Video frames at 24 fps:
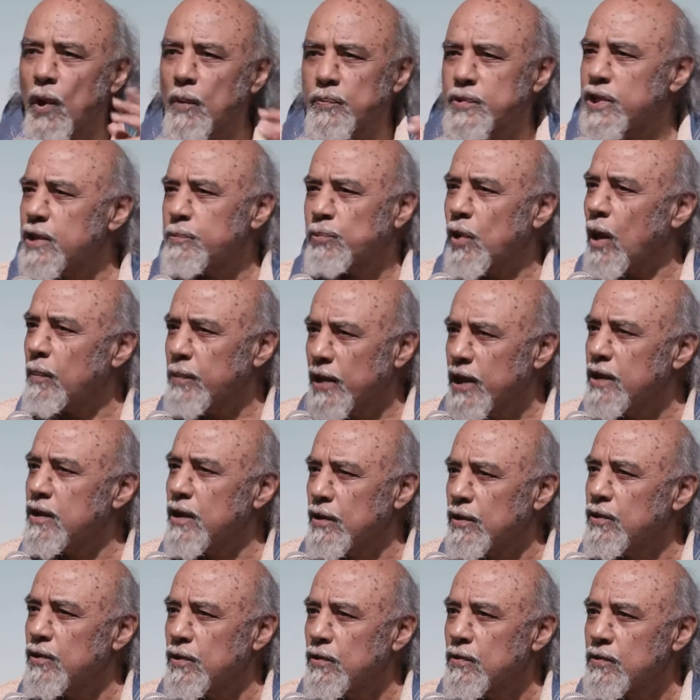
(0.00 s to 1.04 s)
she probably
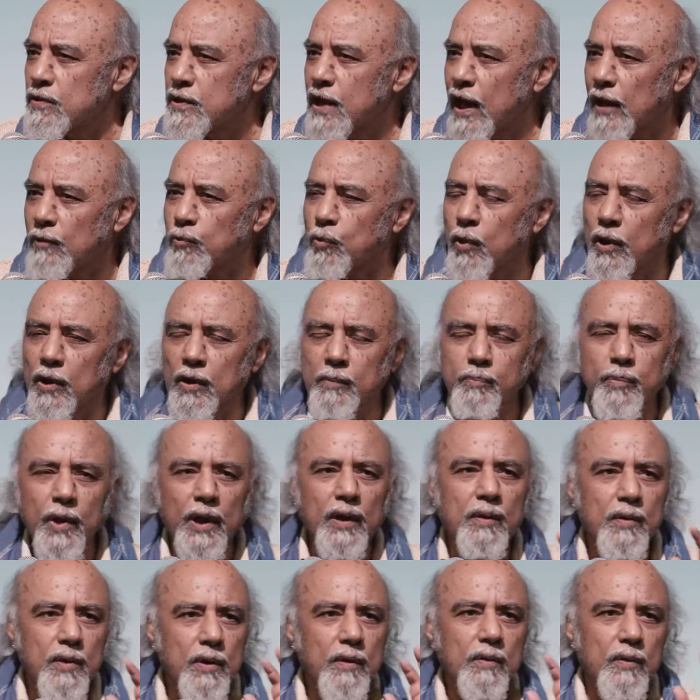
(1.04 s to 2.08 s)
didn't use that word,
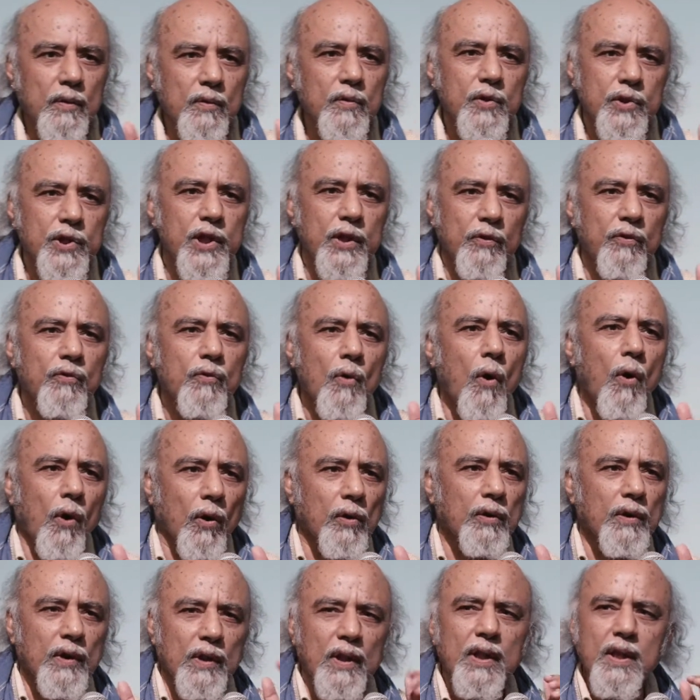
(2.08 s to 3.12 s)
but she
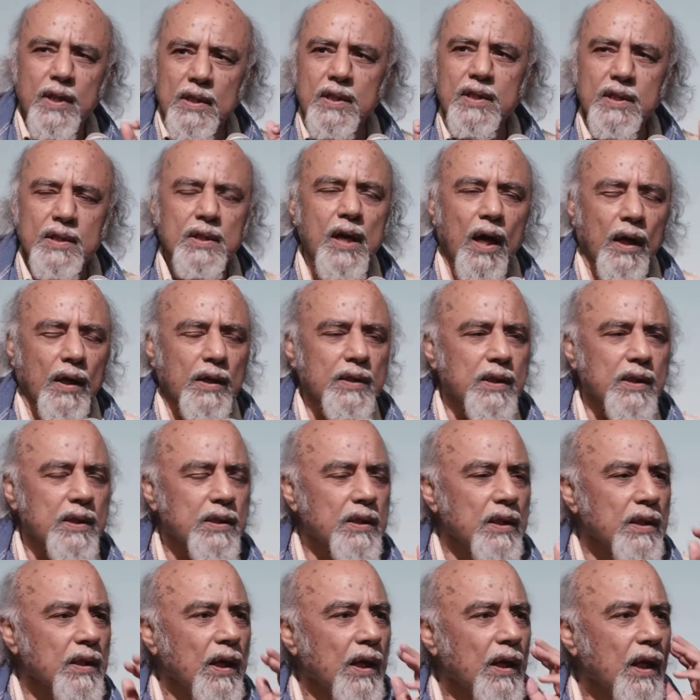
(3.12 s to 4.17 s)
thought, this sucks.
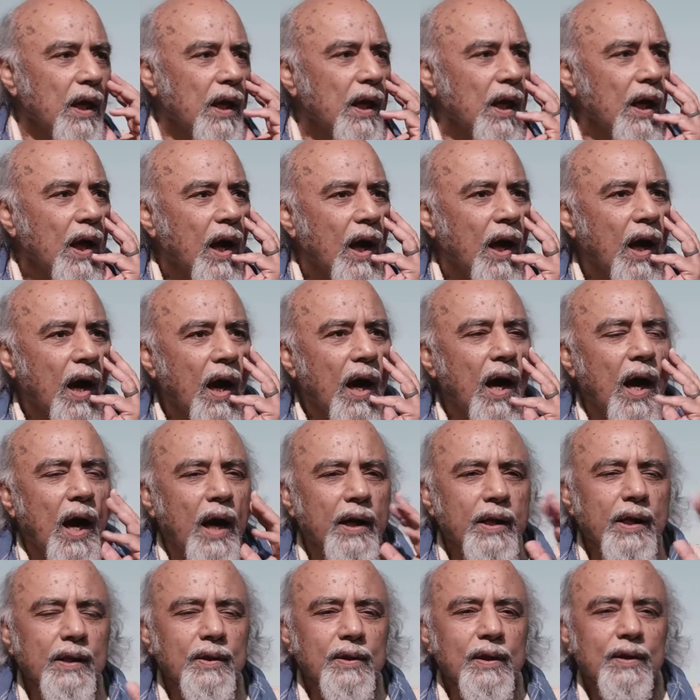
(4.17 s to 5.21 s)

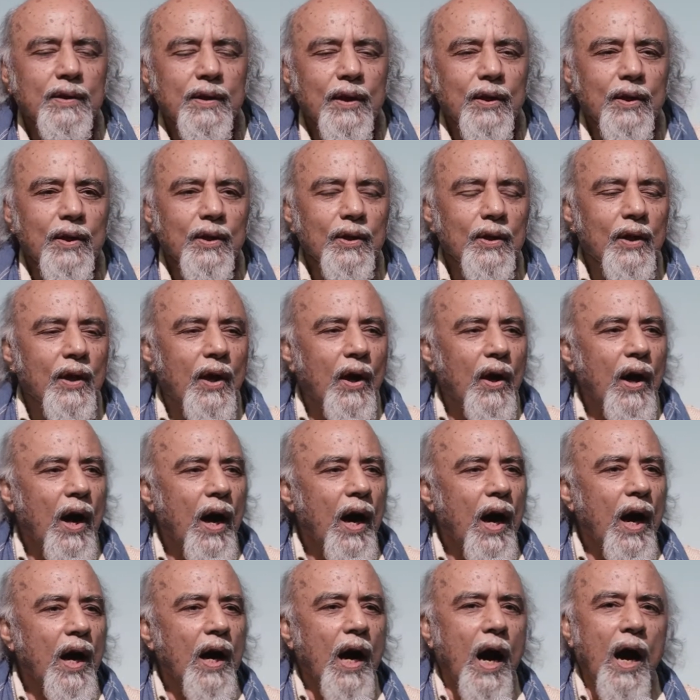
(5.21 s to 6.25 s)

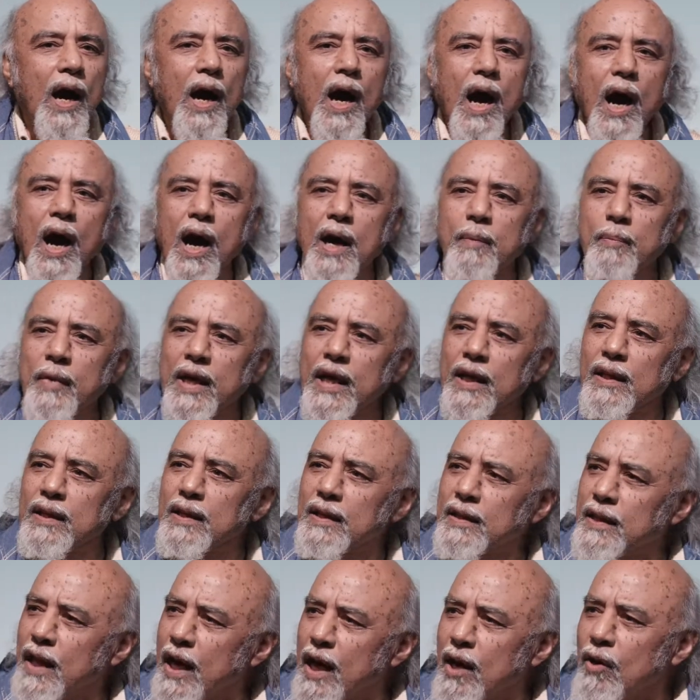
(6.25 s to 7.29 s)
I
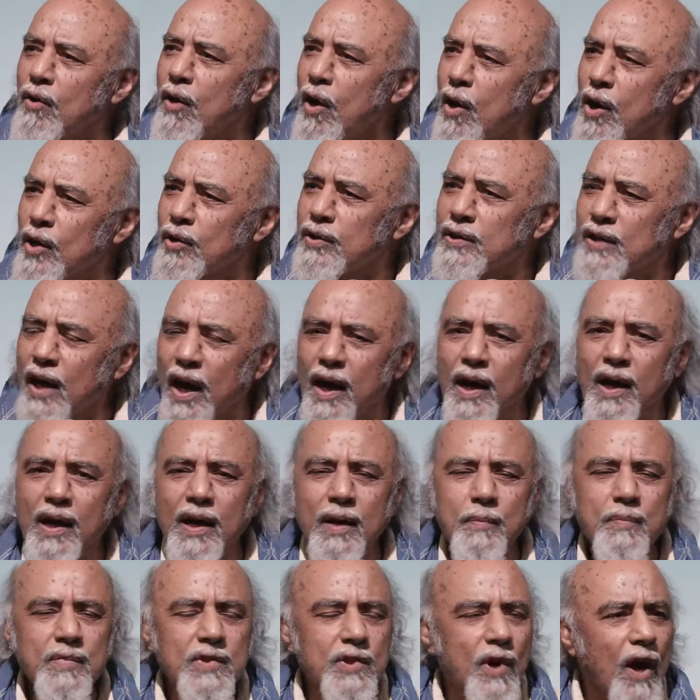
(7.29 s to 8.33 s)
mean, there are
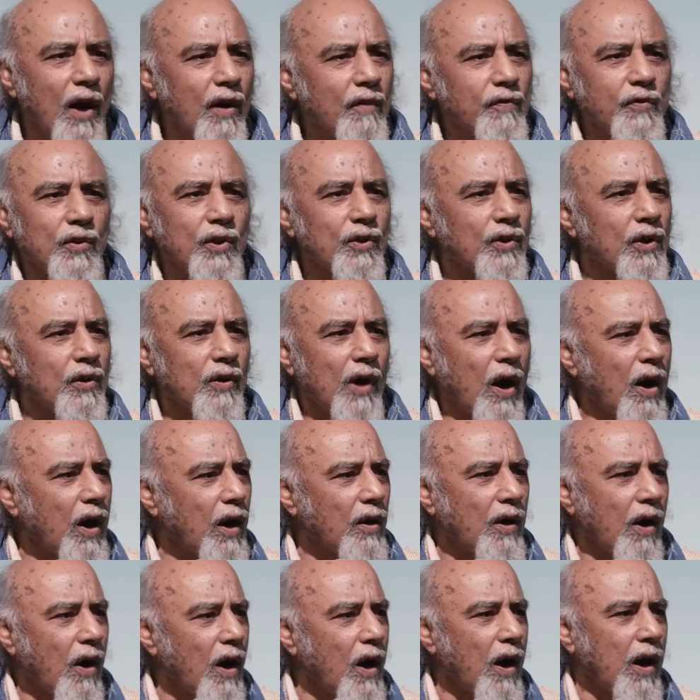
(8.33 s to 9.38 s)
times after
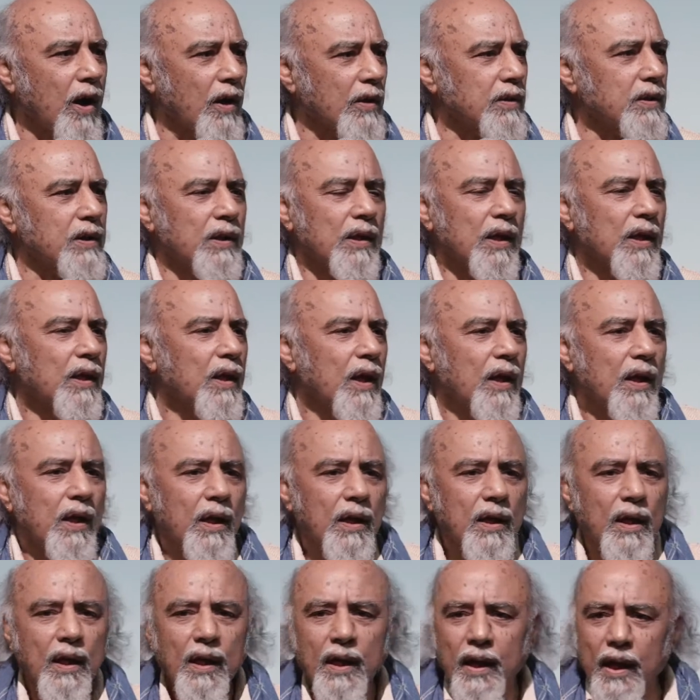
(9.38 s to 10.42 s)
our hot
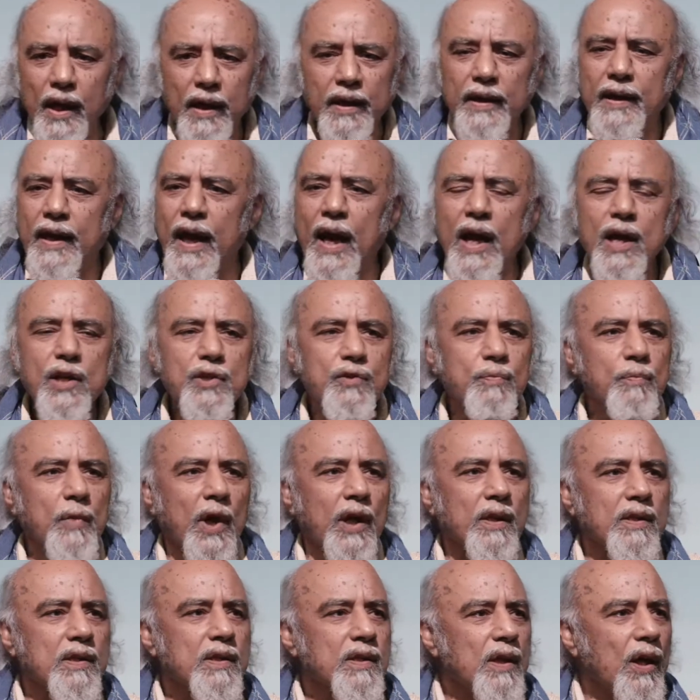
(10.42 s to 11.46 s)

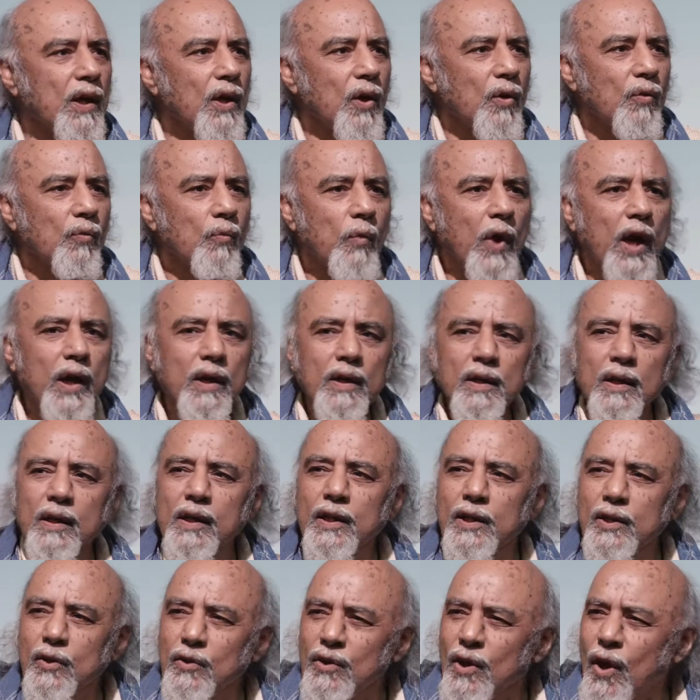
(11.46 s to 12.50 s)
engagements when,
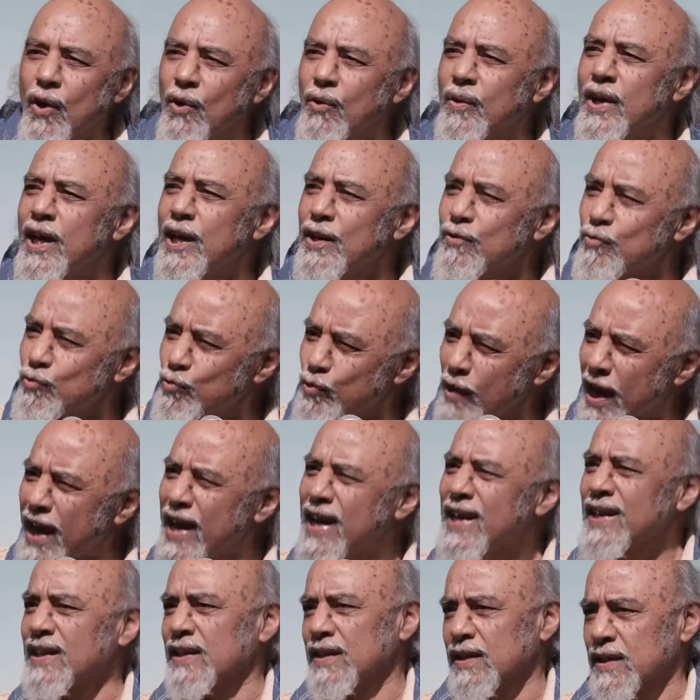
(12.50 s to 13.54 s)
you know, it
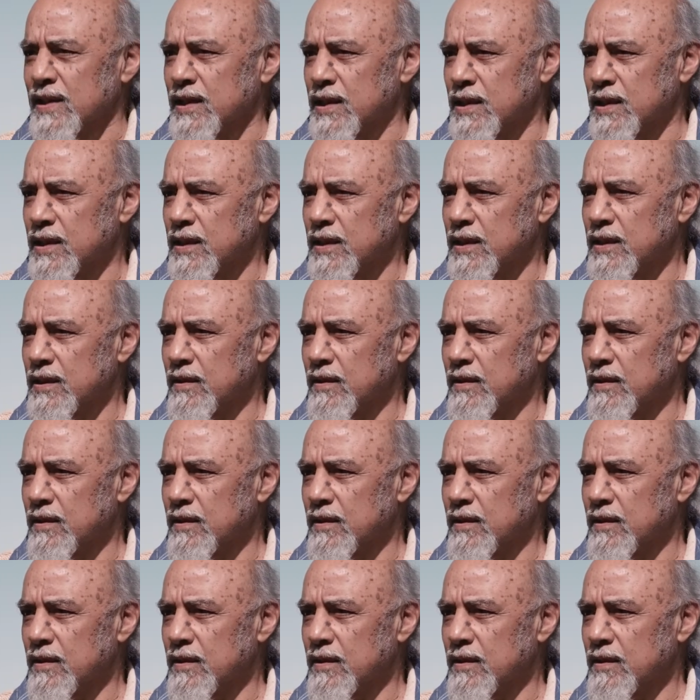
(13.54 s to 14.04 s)
rains.